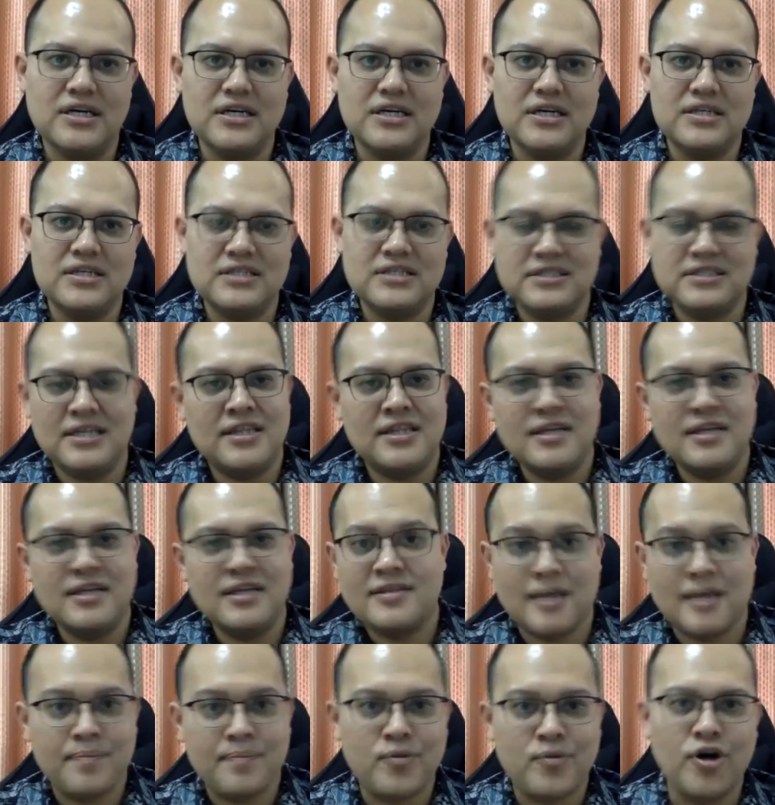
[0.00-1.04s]
certain
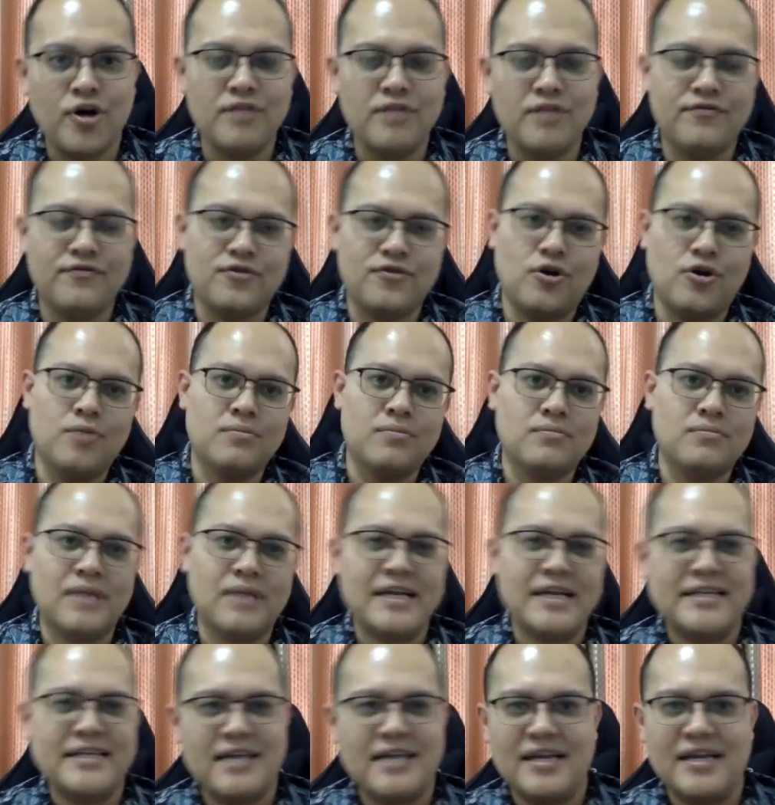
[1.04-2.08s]
support from
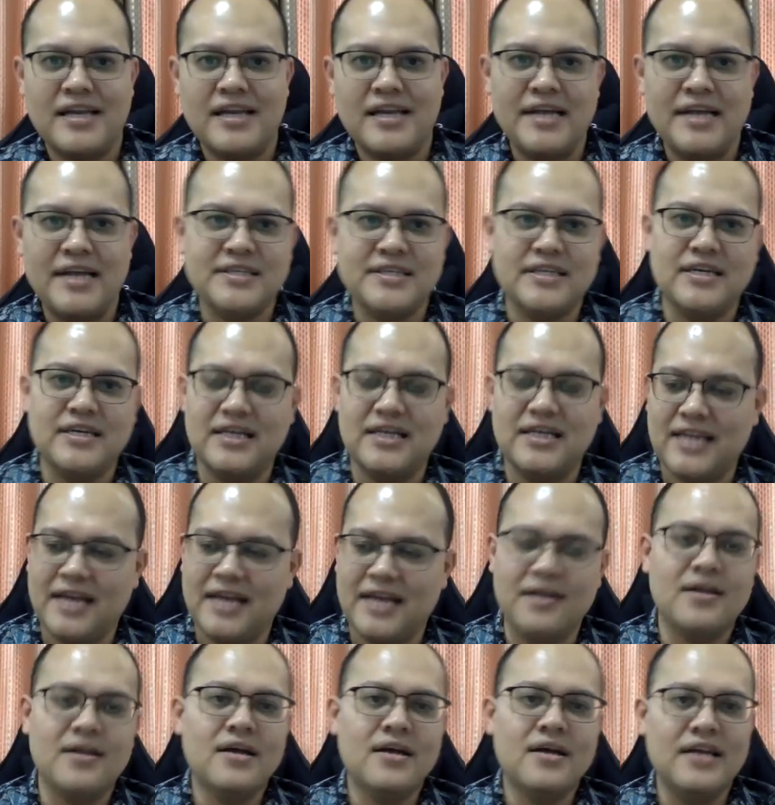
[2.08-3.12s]
Barisan Nasional
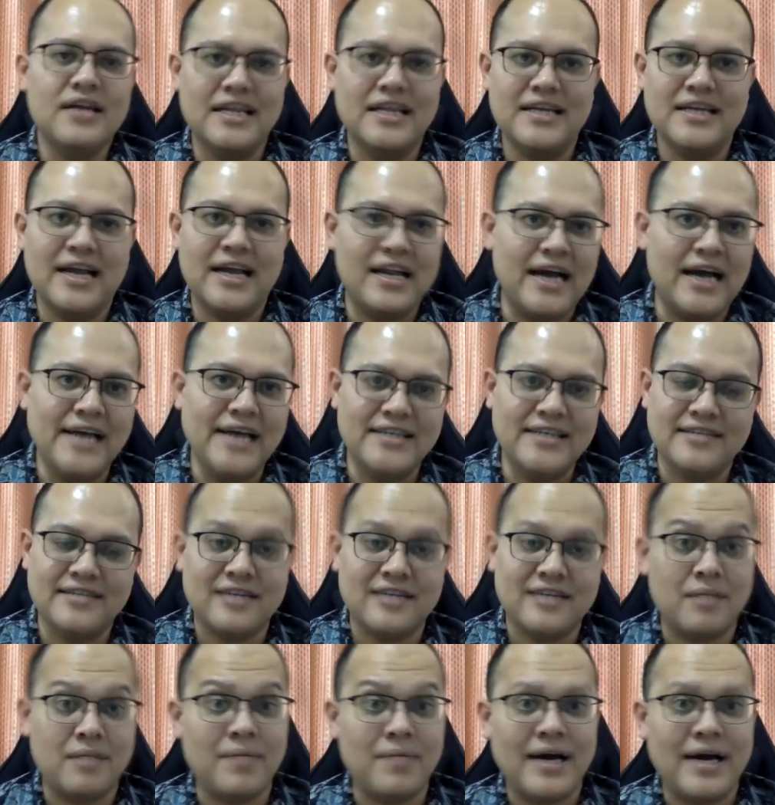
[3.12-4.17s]
and its allies in
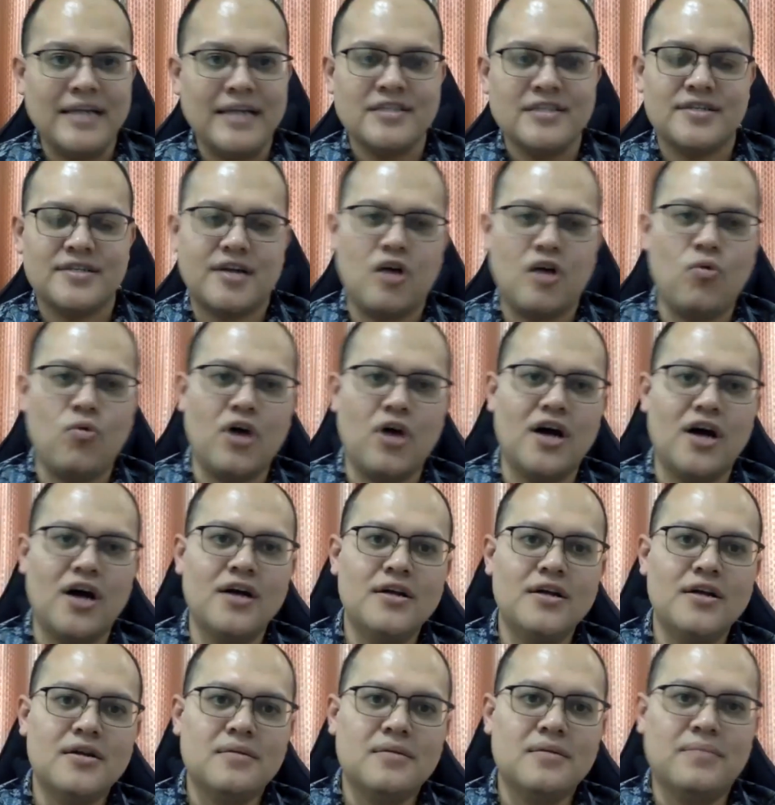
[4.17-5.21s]
Sabah and Sarawak,
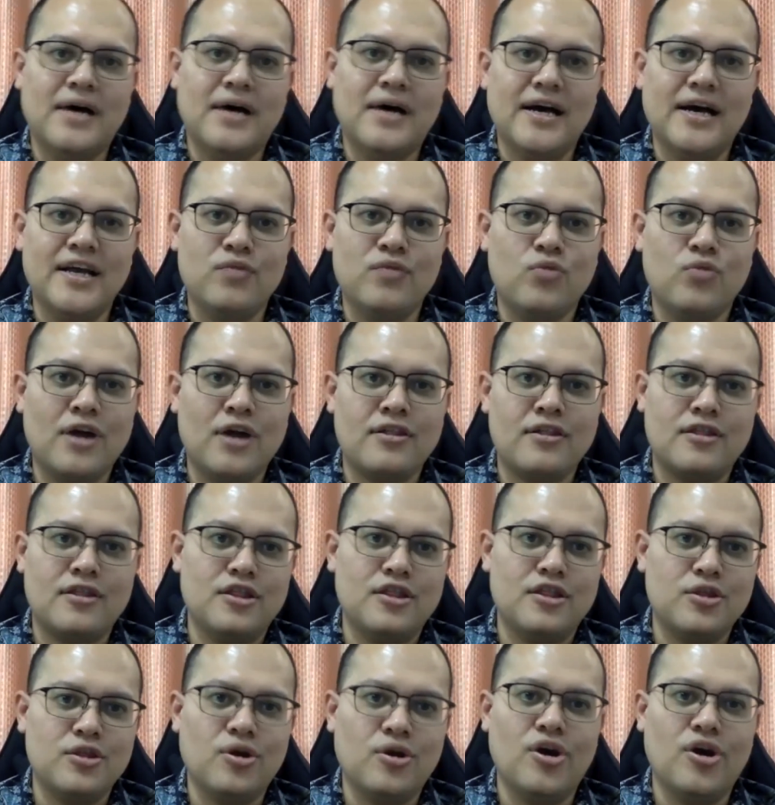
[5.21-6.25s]
but it was
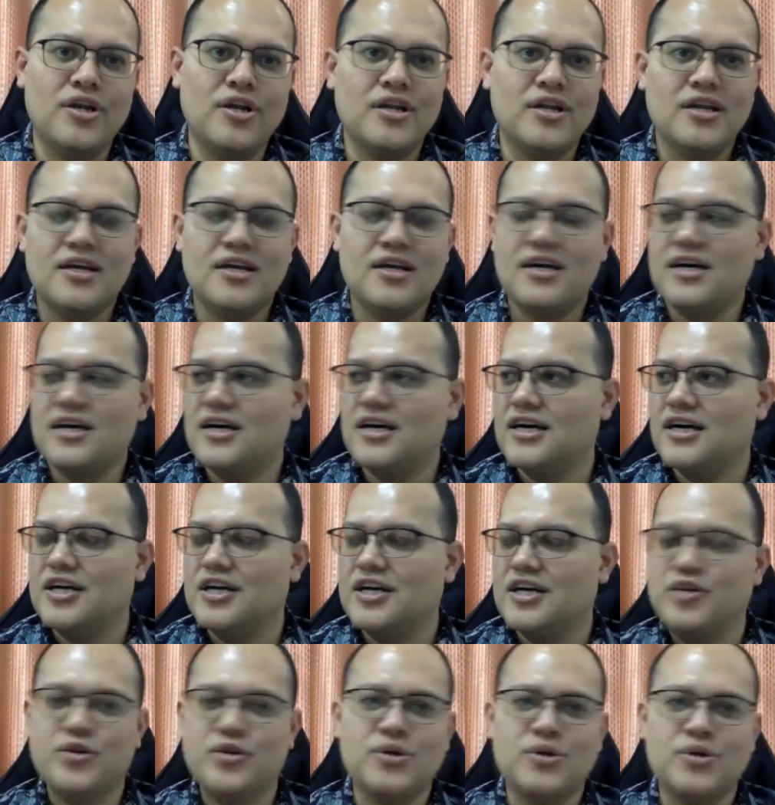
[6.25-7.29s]
not
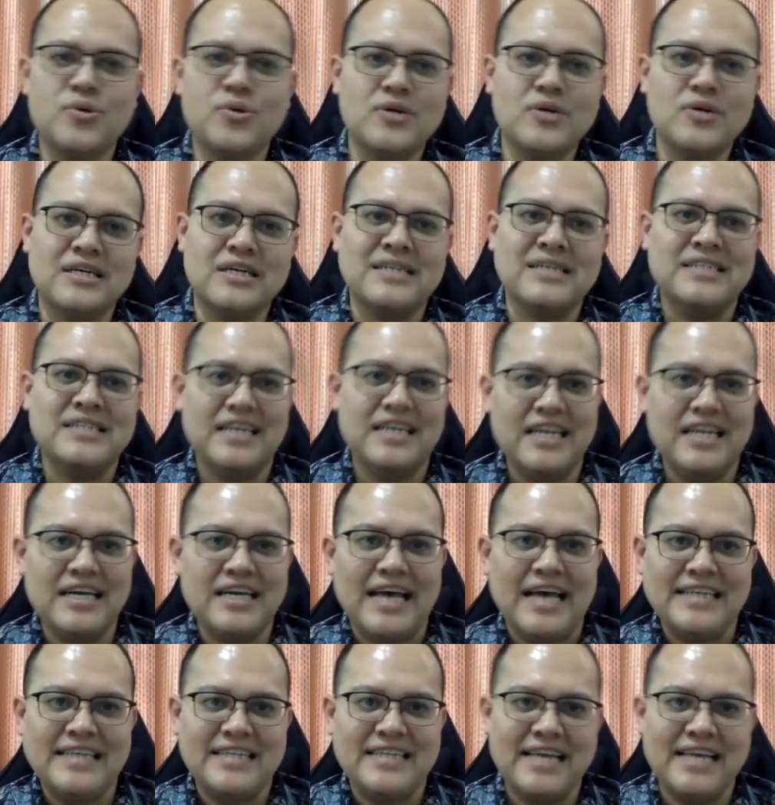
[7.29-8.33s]
considered
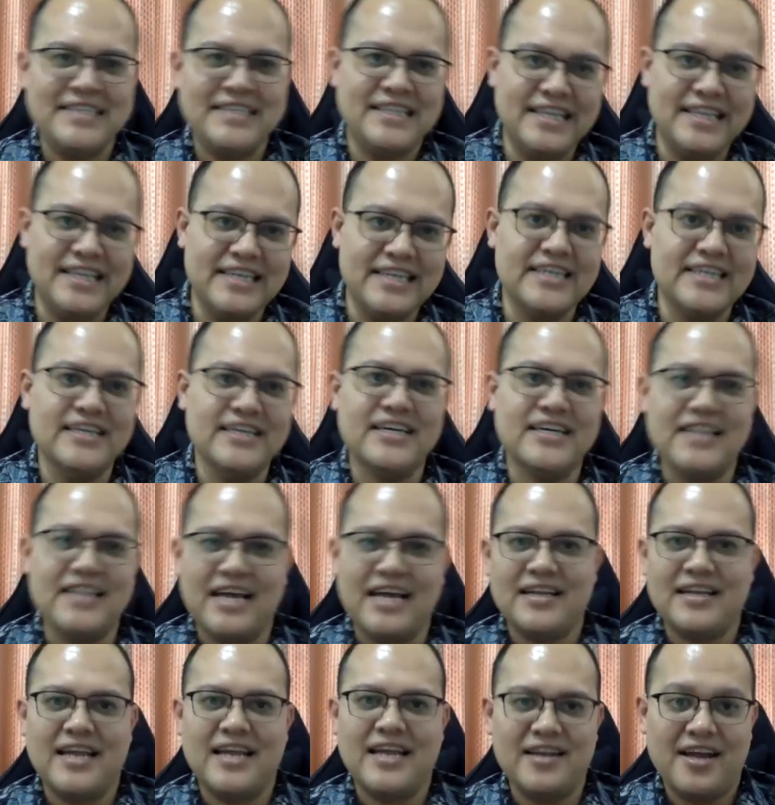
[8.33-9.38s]
as legal,
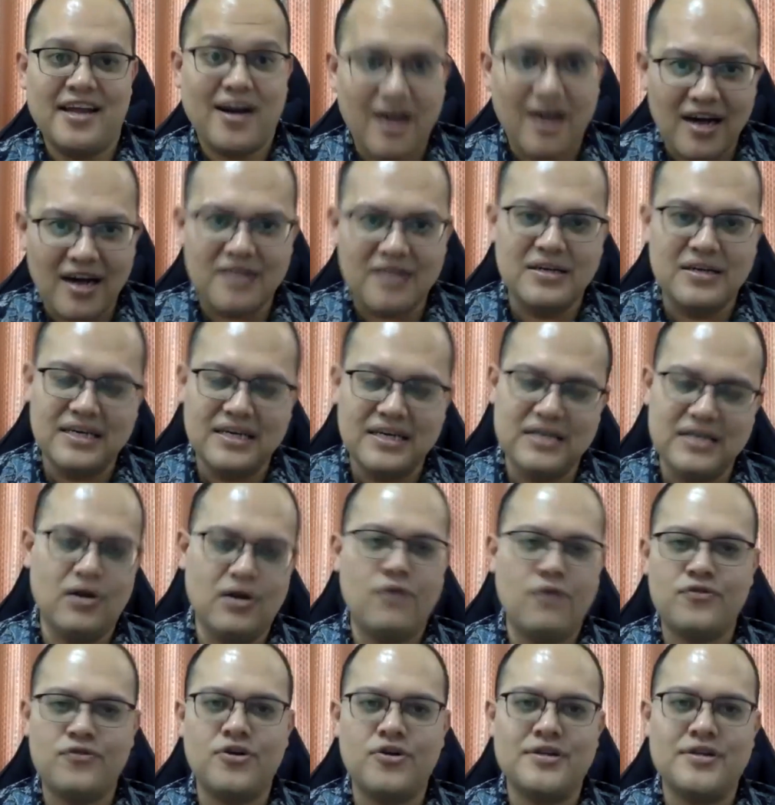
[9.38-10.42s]
and there are
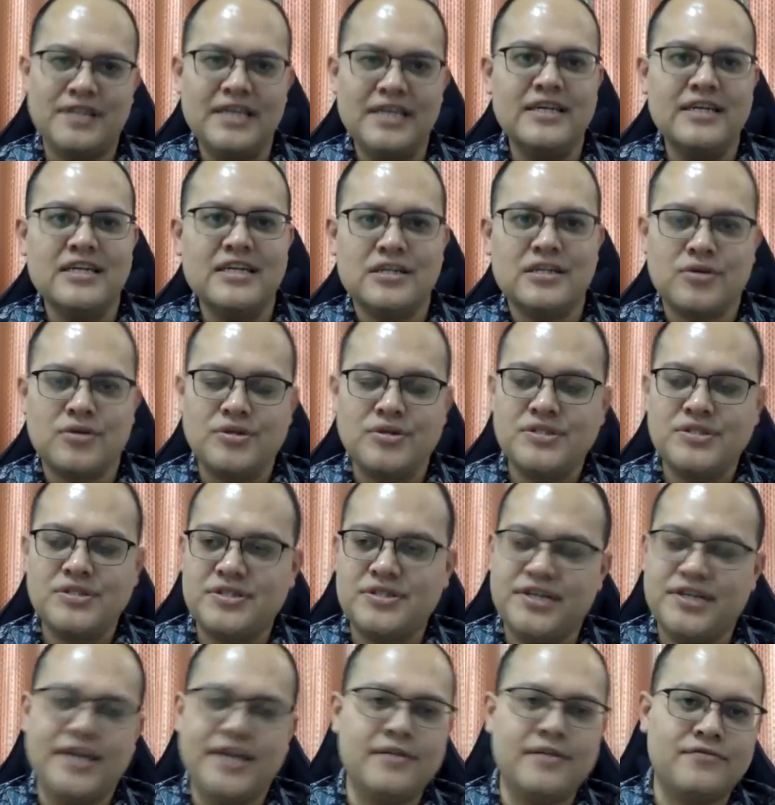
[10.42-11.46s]
of course legal
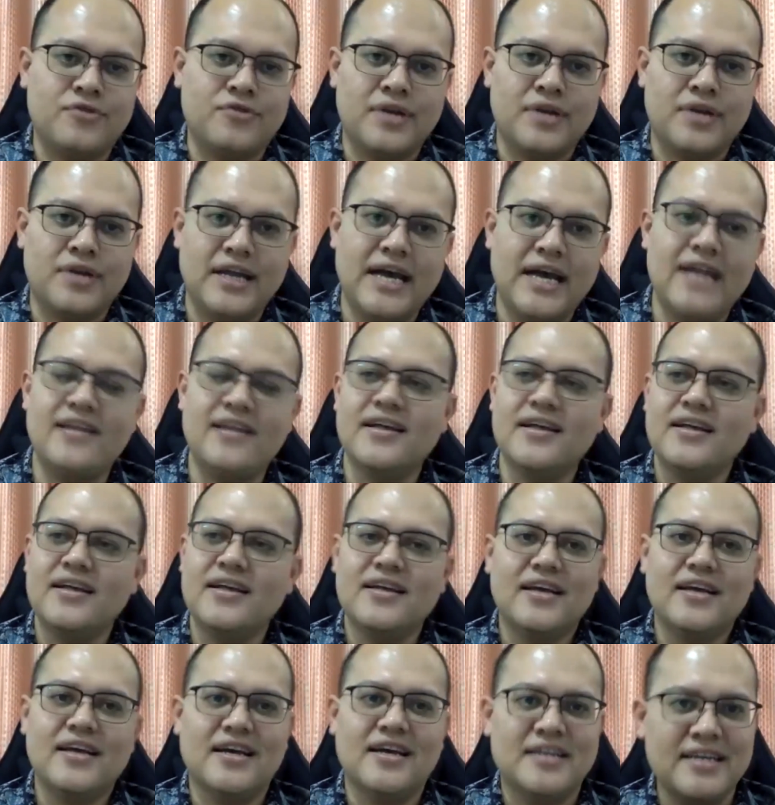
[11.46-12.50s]
constraints for that.
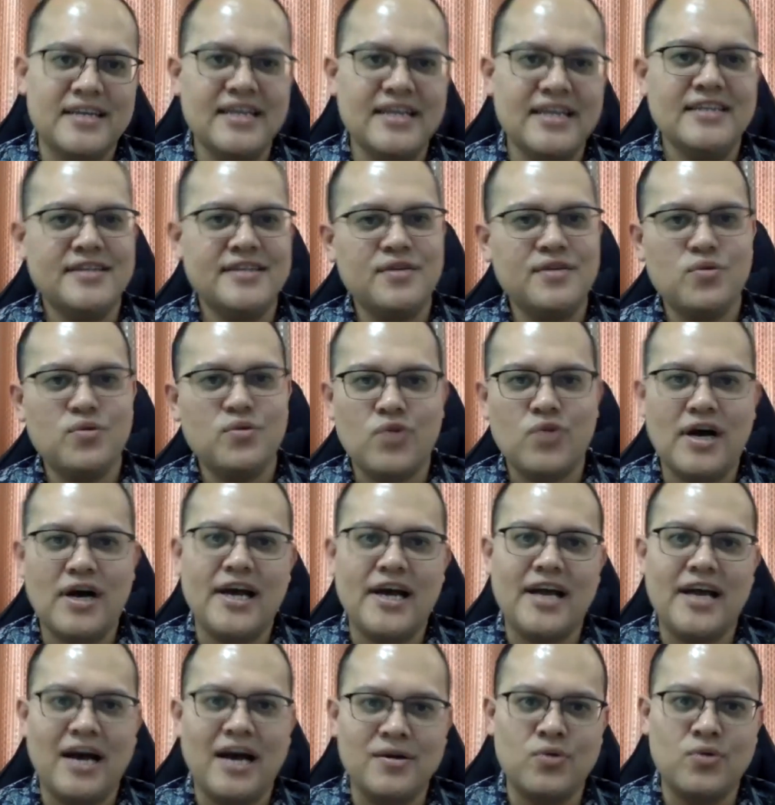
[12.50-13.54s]
The reason
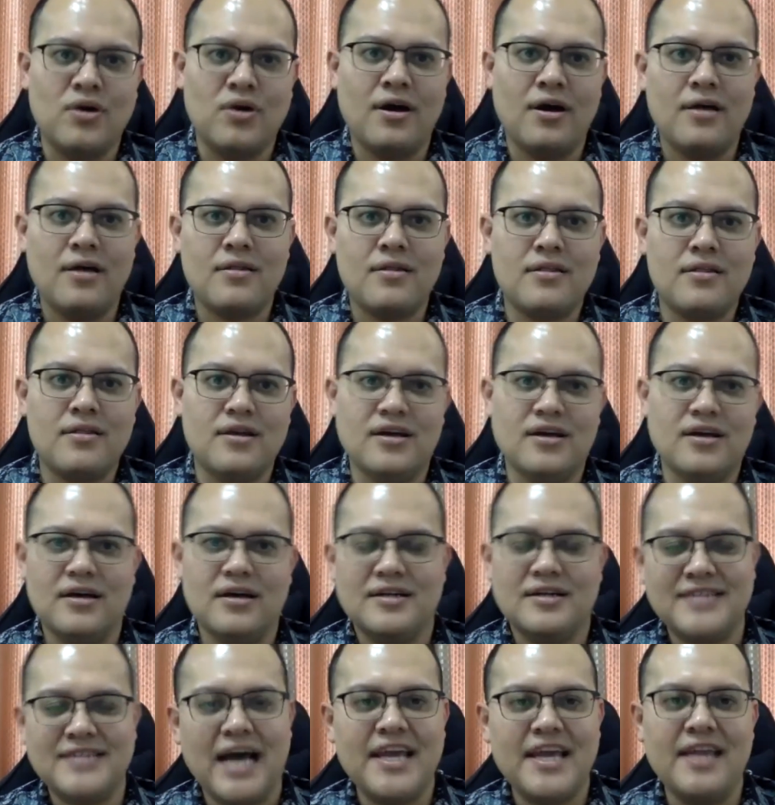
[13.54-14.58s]
why Anwar
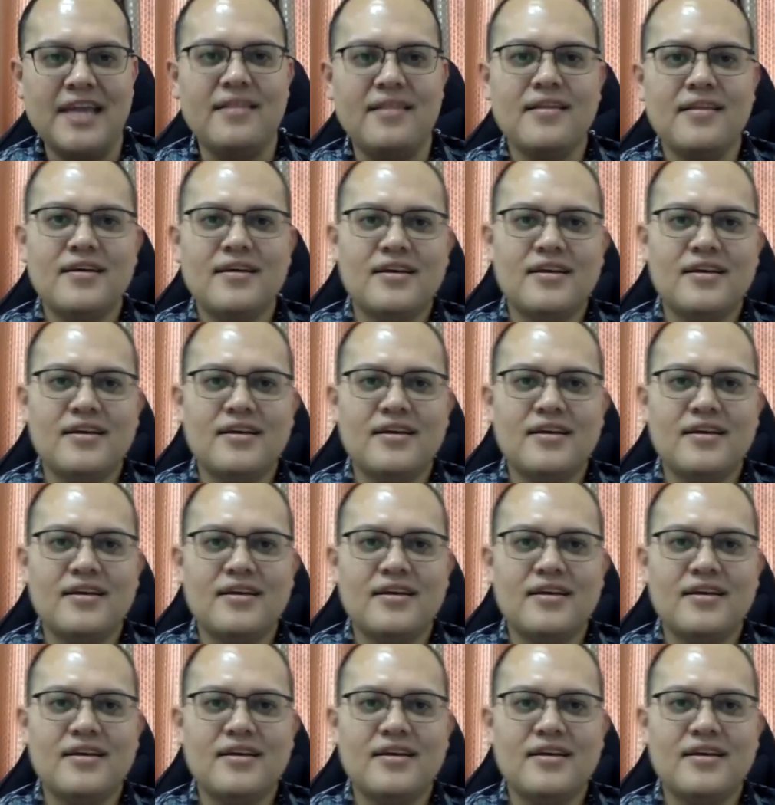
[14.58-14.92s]
Zahid